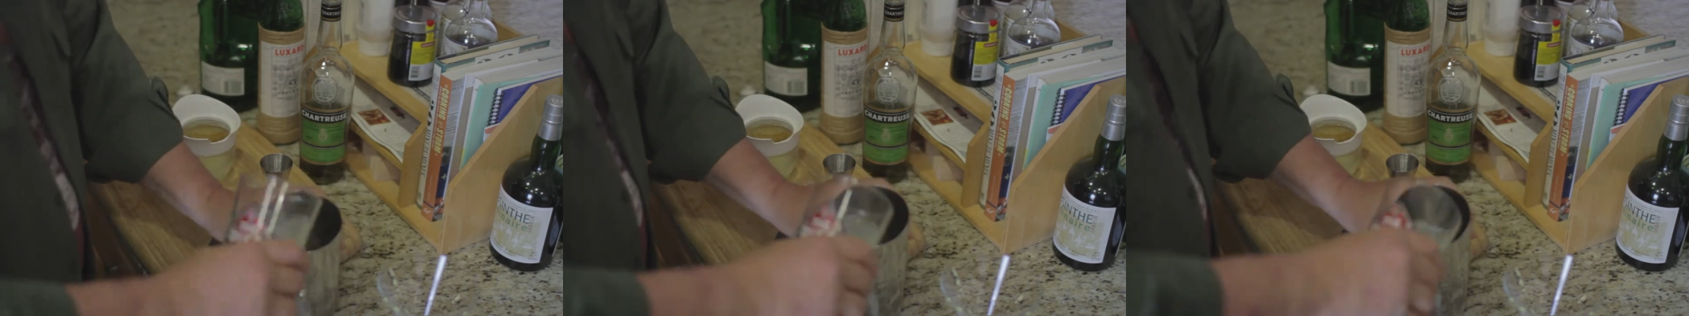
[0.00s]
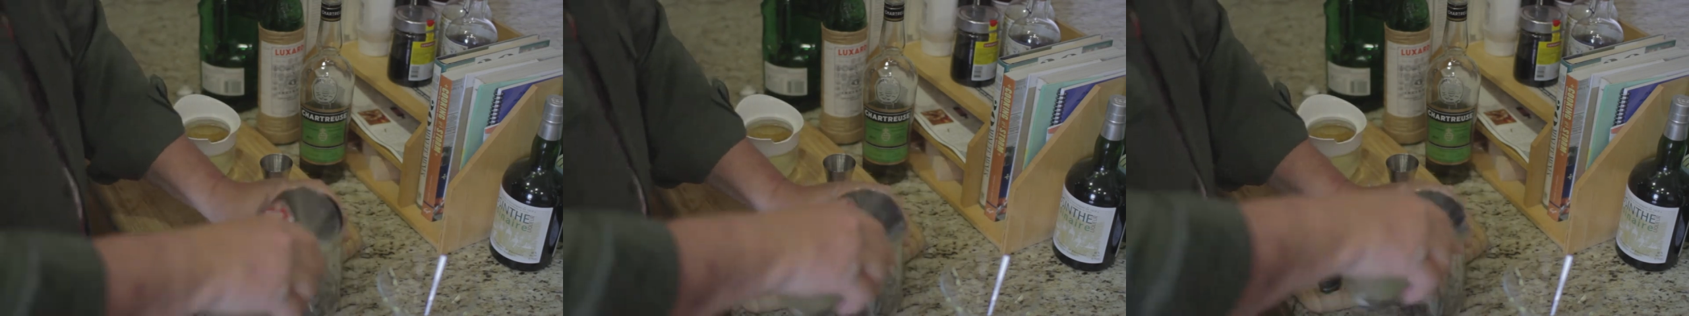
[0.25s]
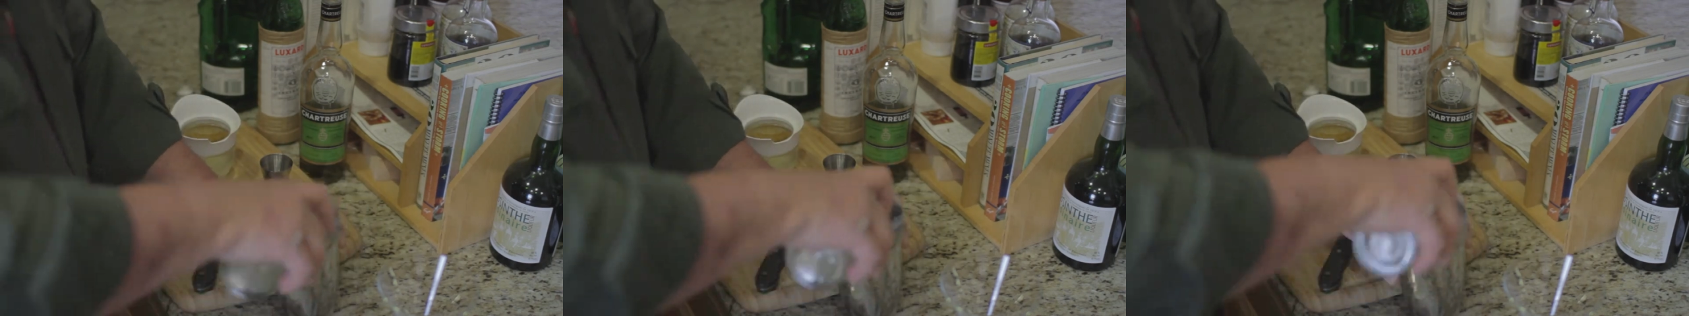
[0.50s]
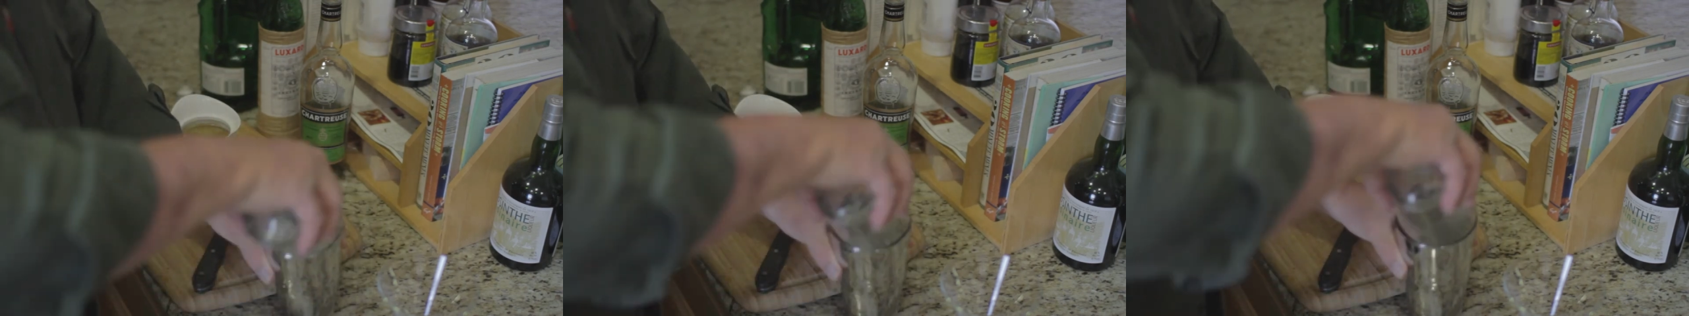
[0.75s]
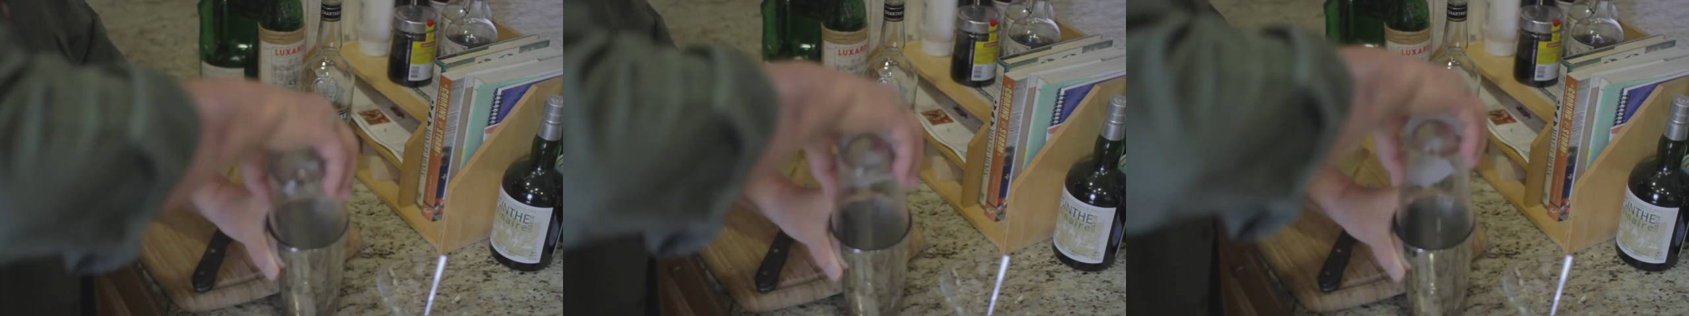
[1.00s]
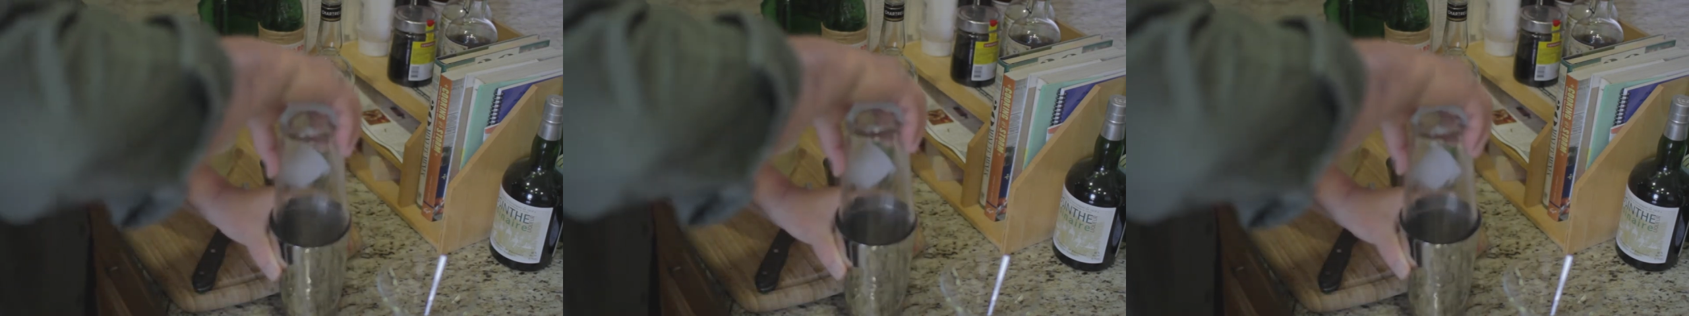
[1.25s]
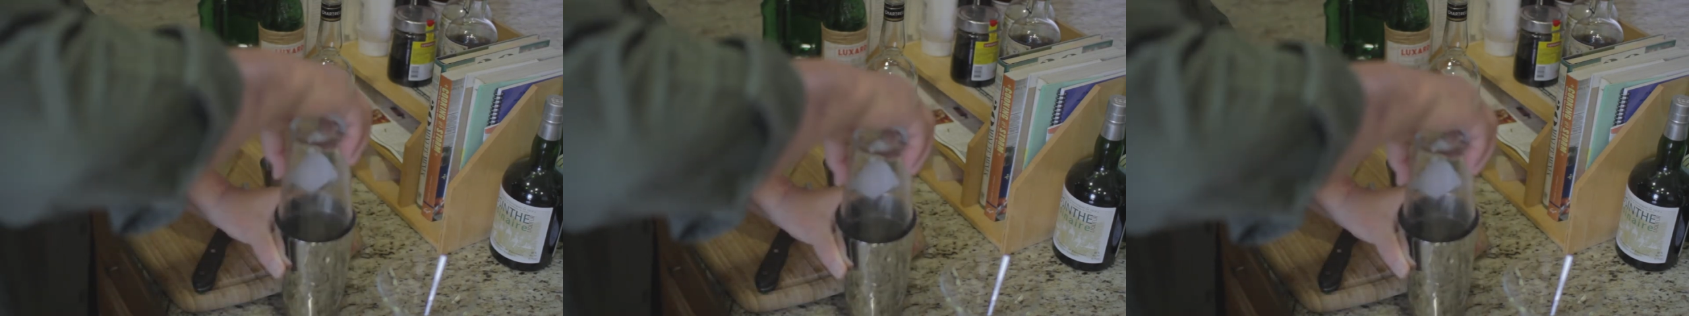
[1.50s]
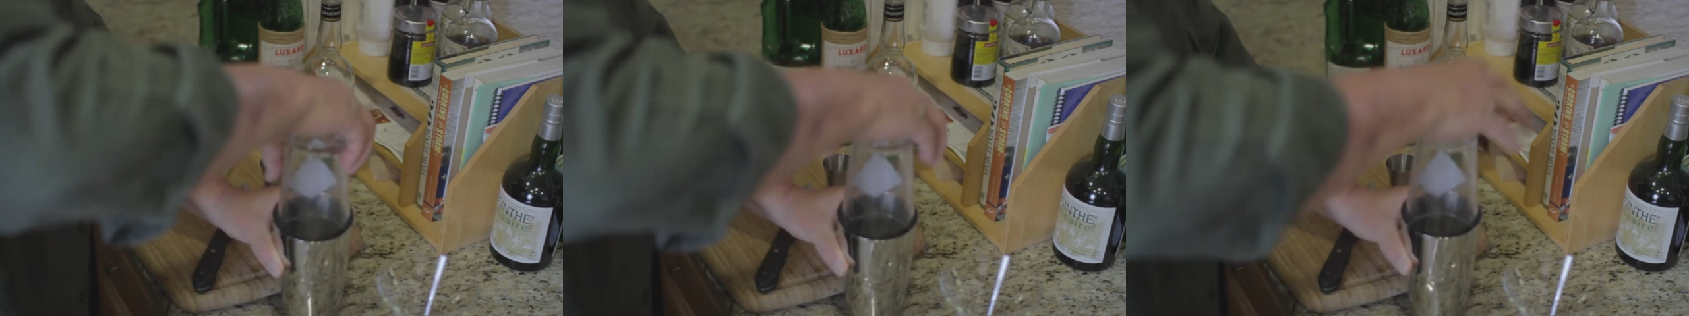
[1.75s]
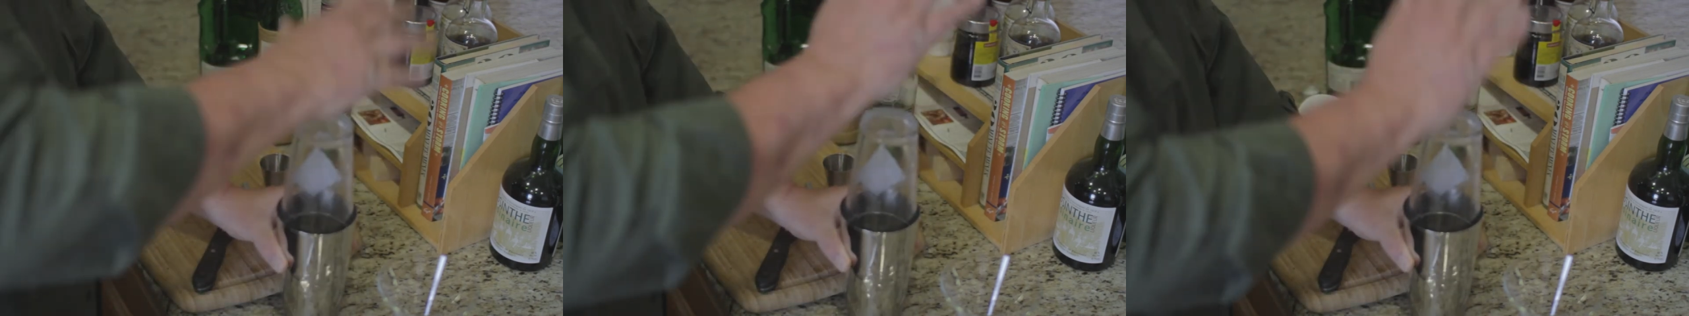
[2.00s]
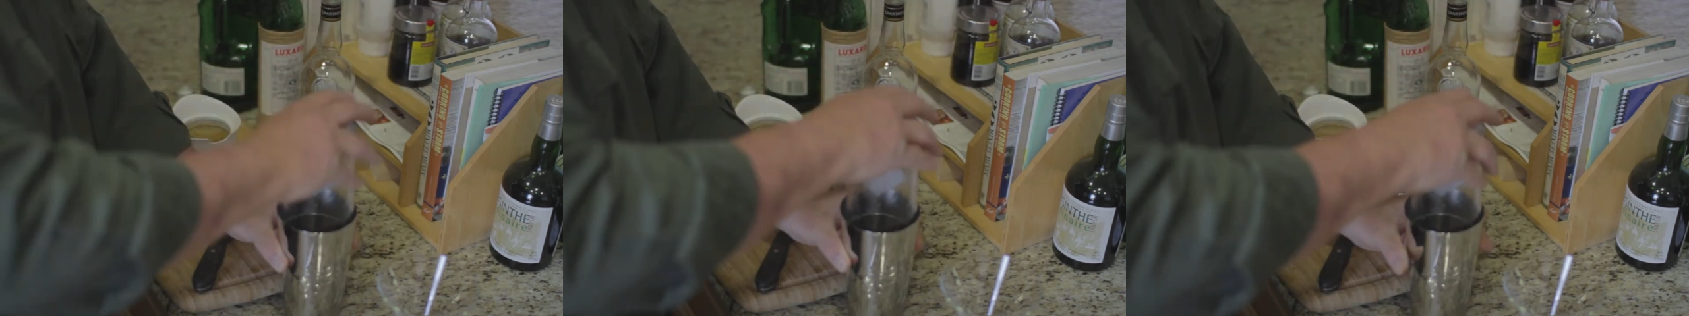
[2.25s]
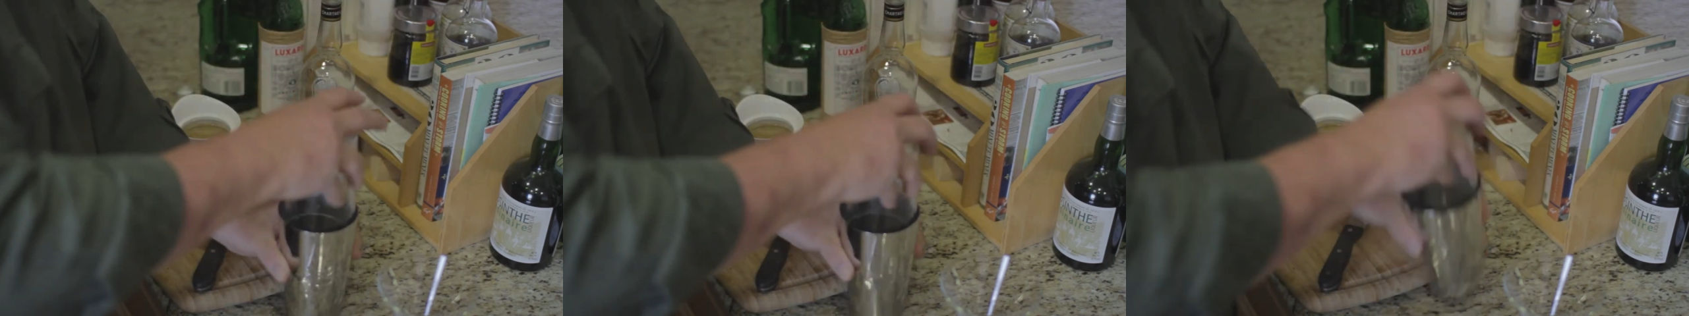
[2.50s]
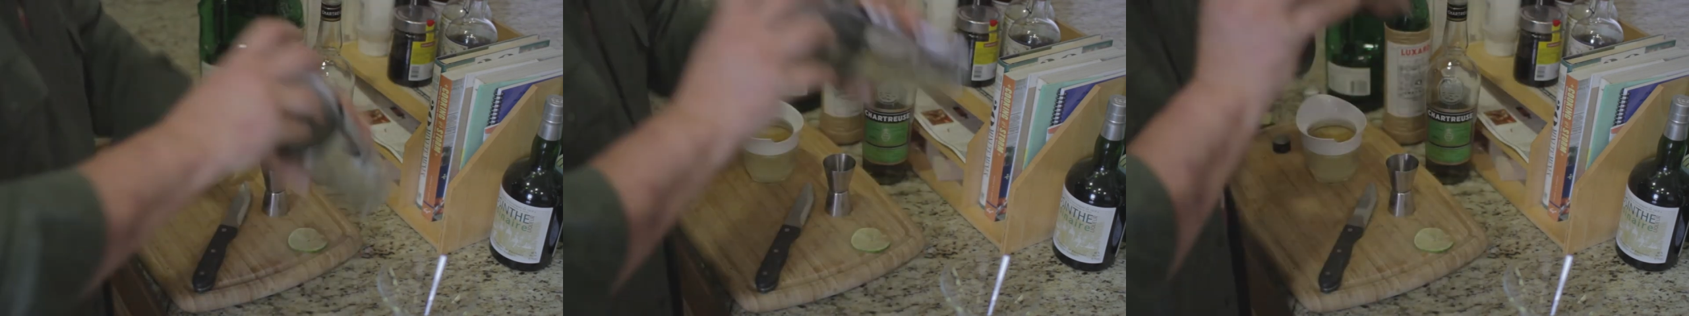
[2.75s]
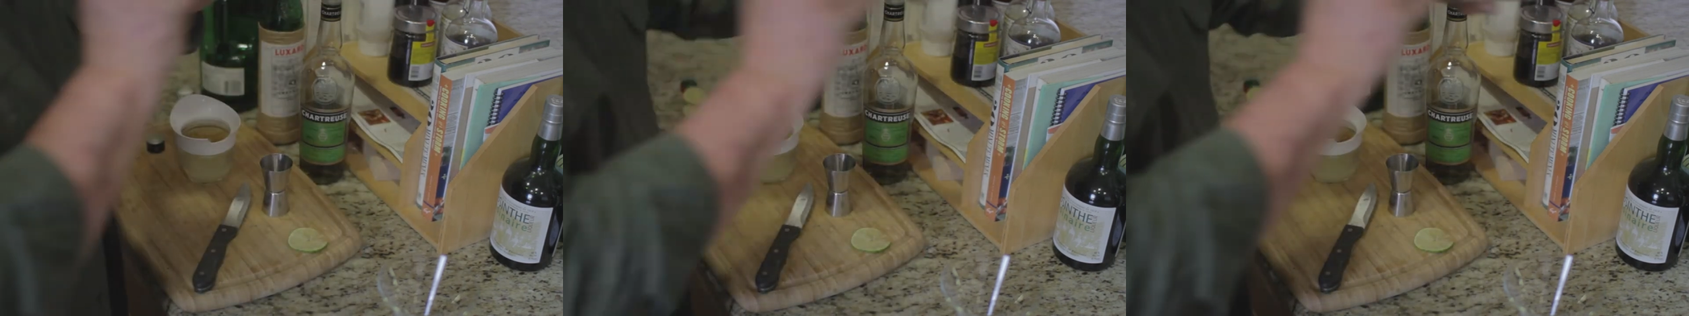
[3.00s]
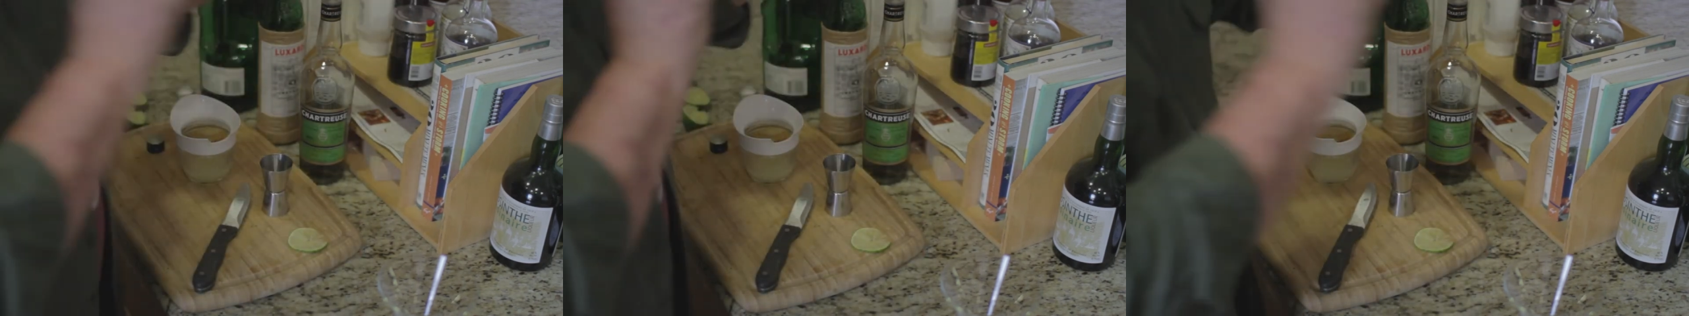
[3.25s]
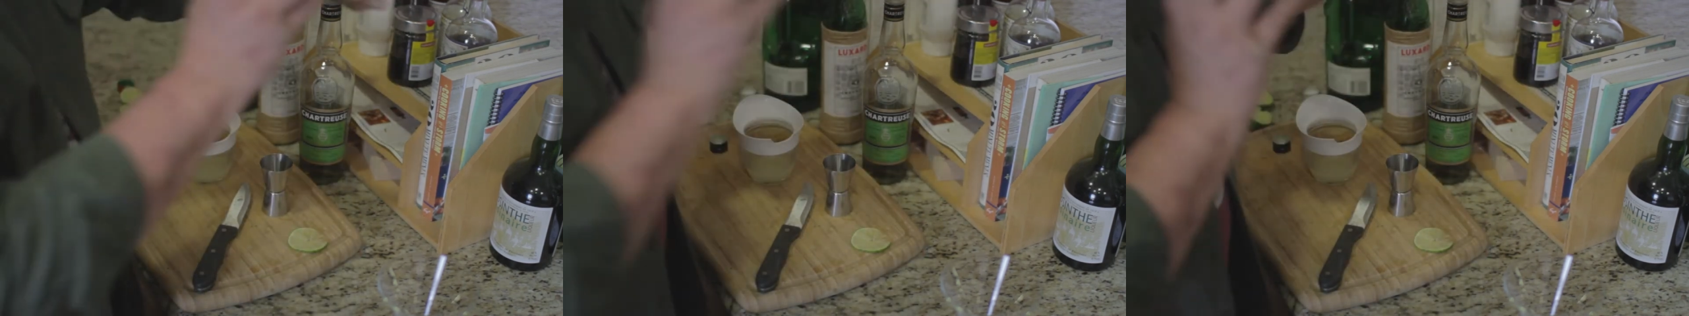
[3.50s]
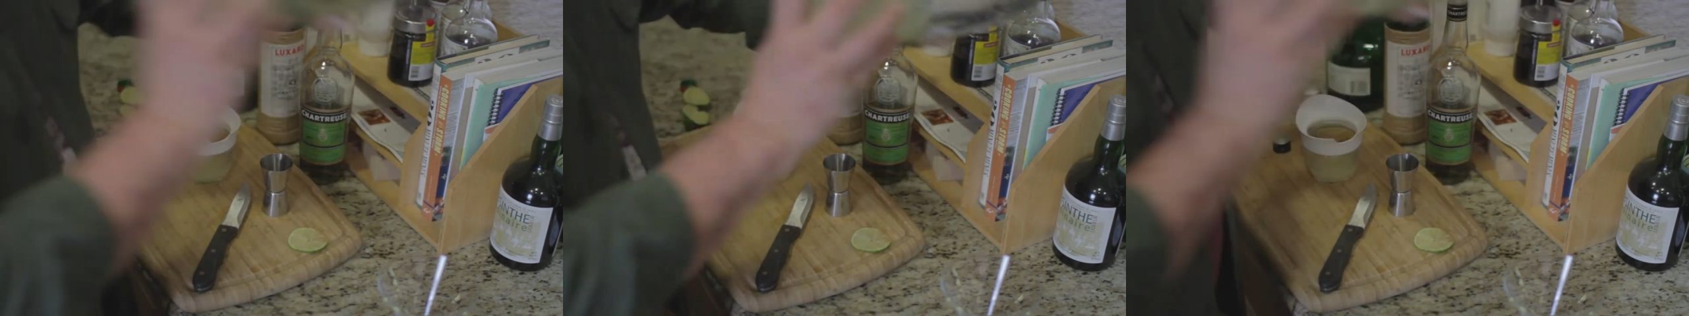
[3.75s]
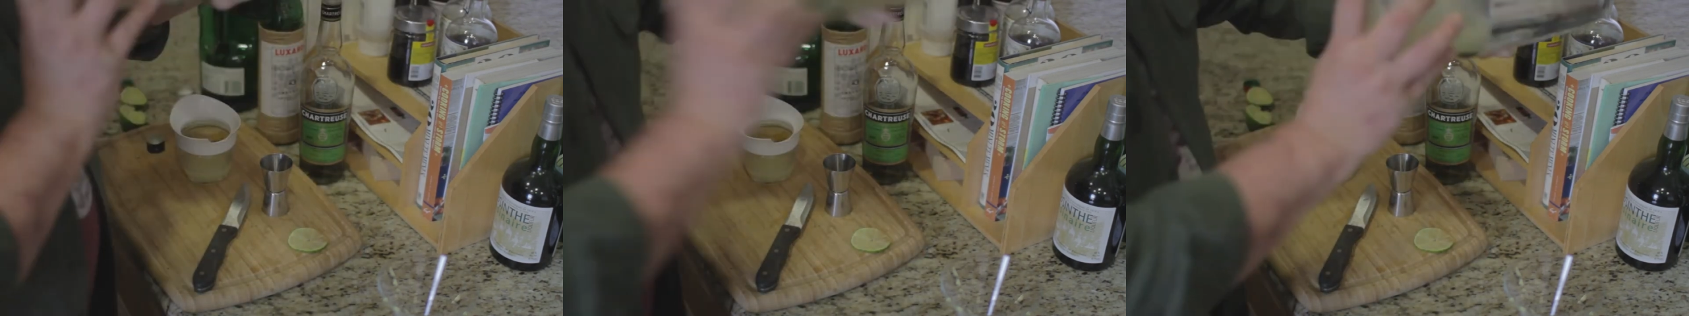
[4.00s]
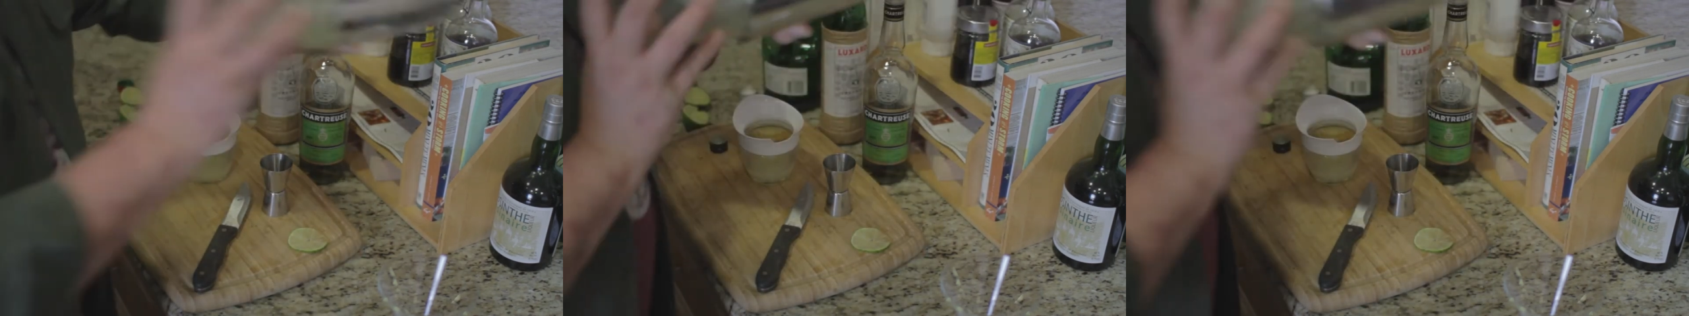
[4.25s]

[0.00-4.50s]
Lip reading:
(no speaker visible)